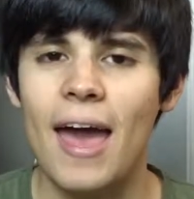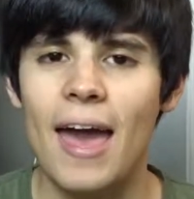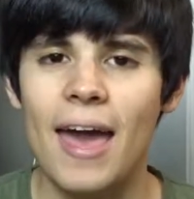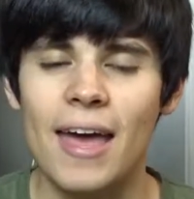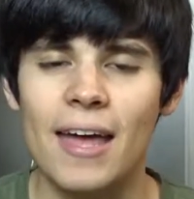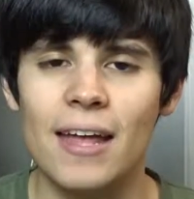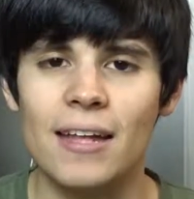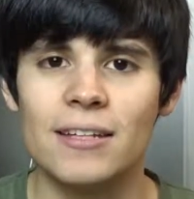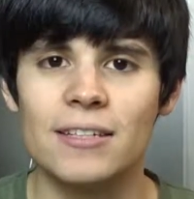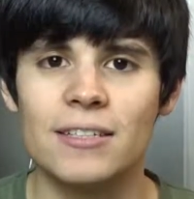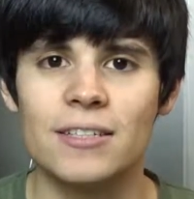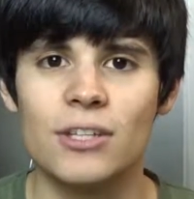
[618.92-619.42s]

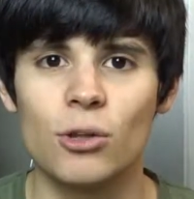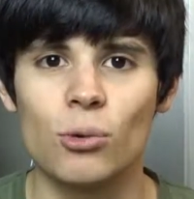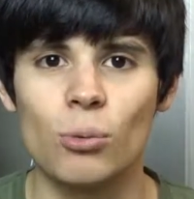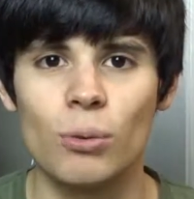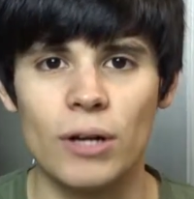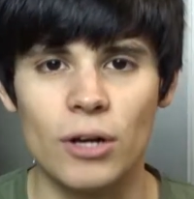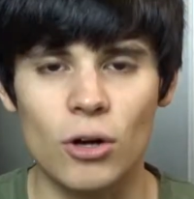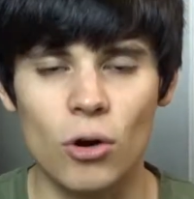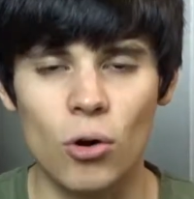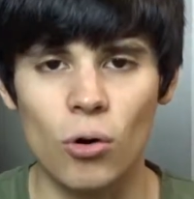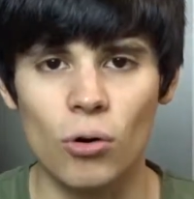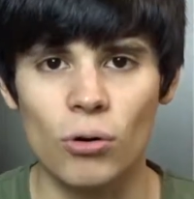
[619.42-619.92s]
end the
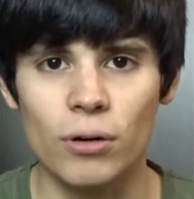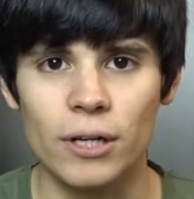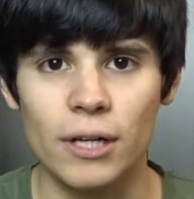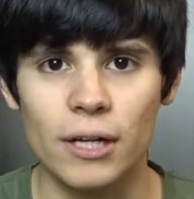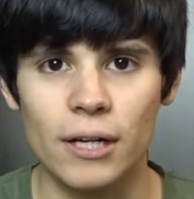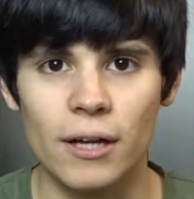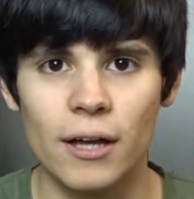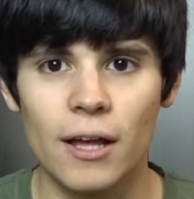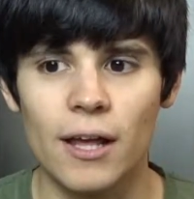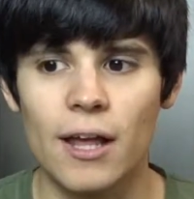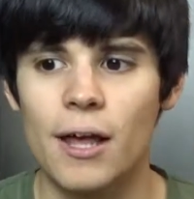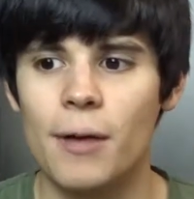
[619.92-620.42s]

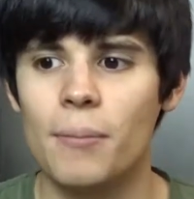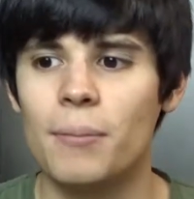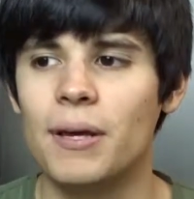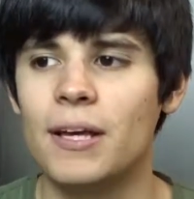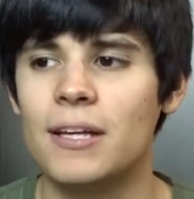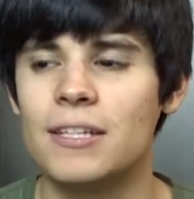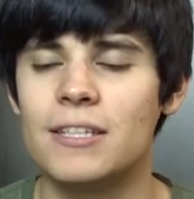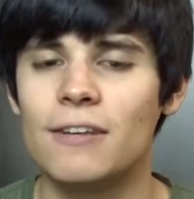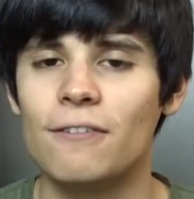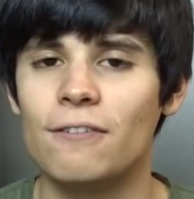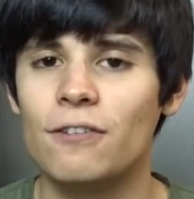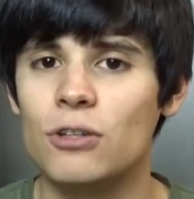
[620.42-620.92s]
recording,
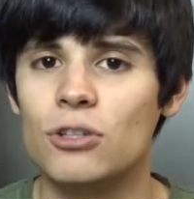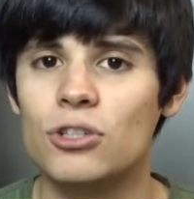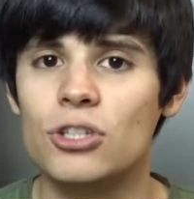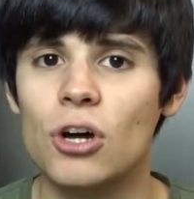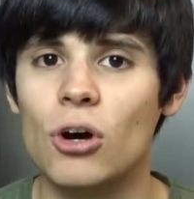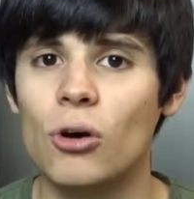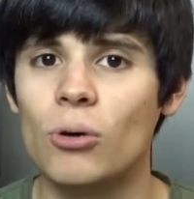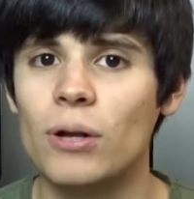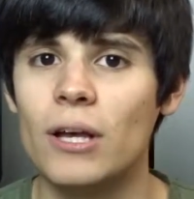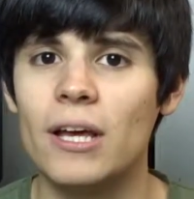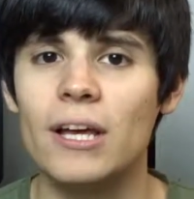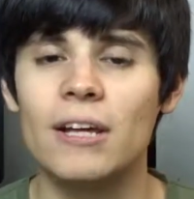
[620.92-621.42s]
because if you
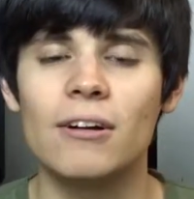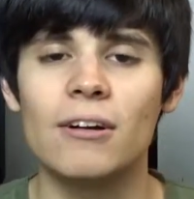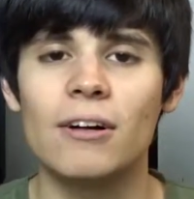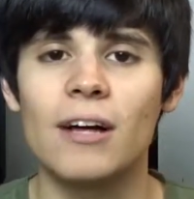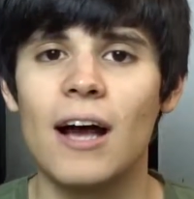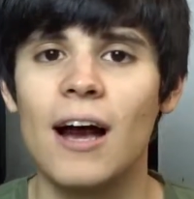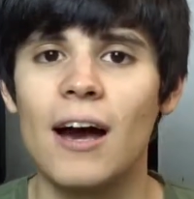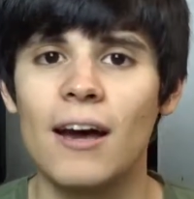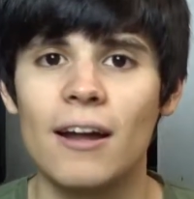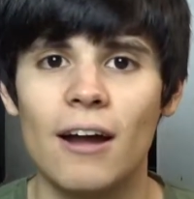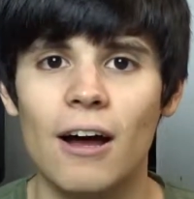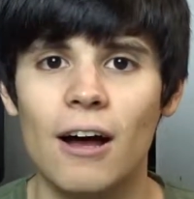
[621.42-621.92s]
don't, it'll
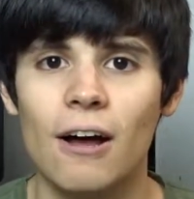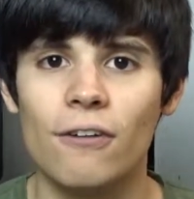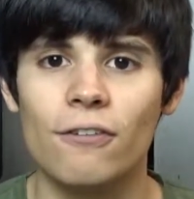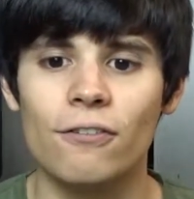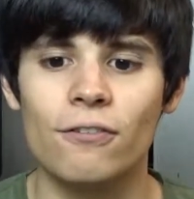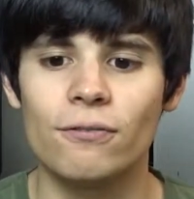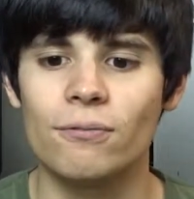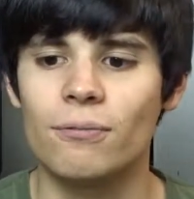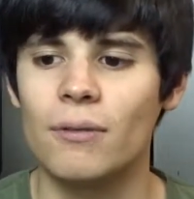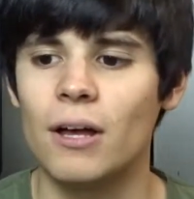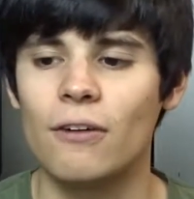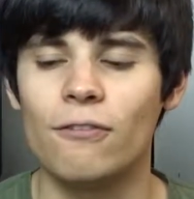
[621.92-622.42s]
cut
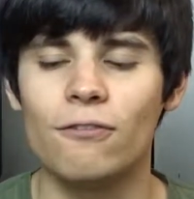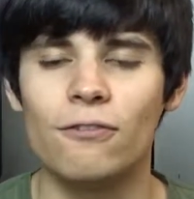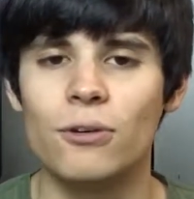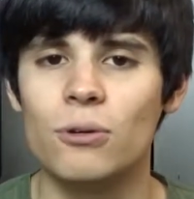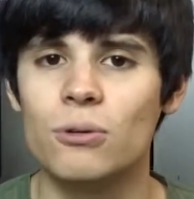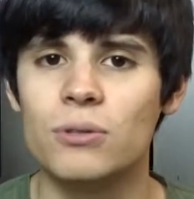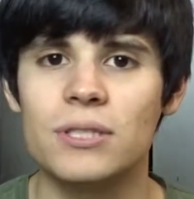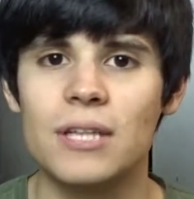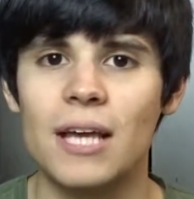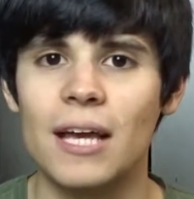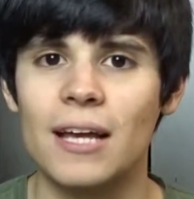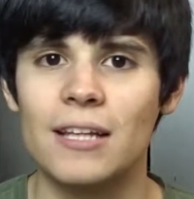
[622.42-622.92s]
off a
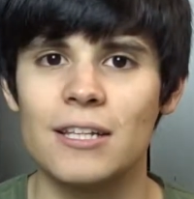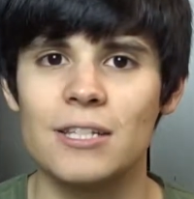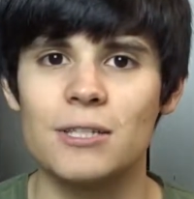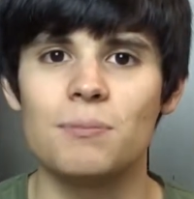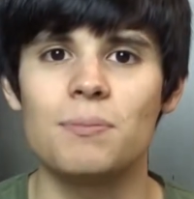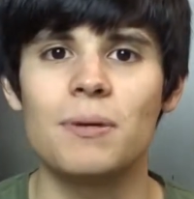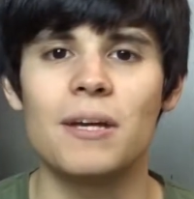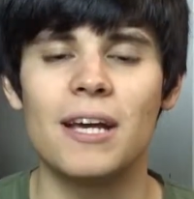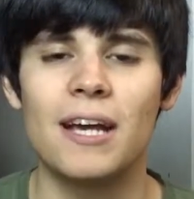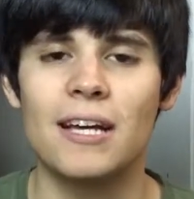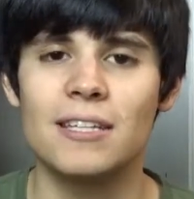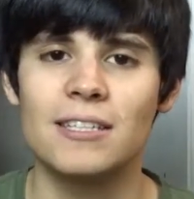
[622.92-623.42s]
few seconds
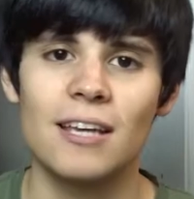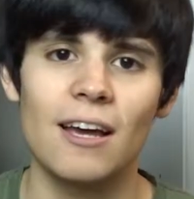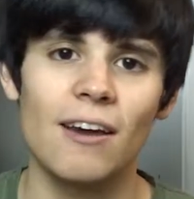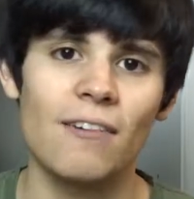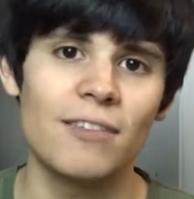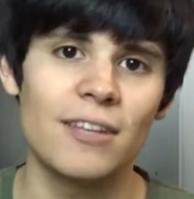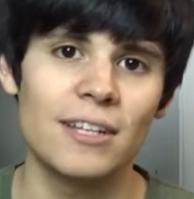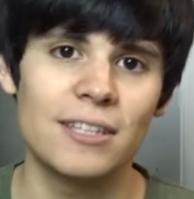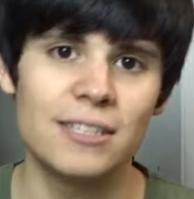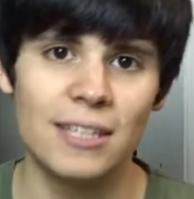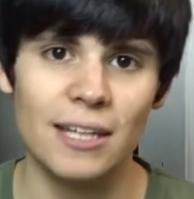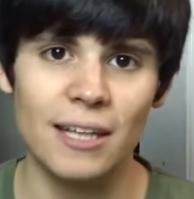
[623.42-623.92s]
because
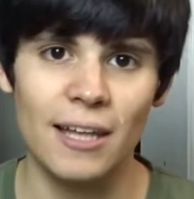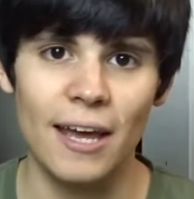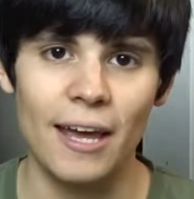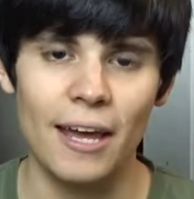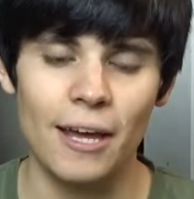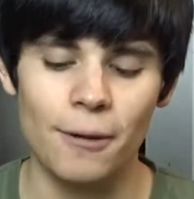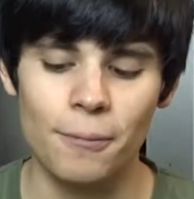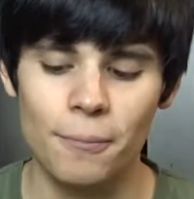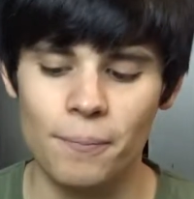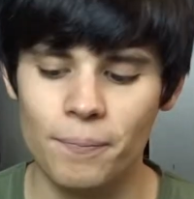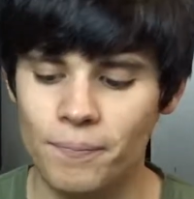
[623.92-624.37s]
of the delay.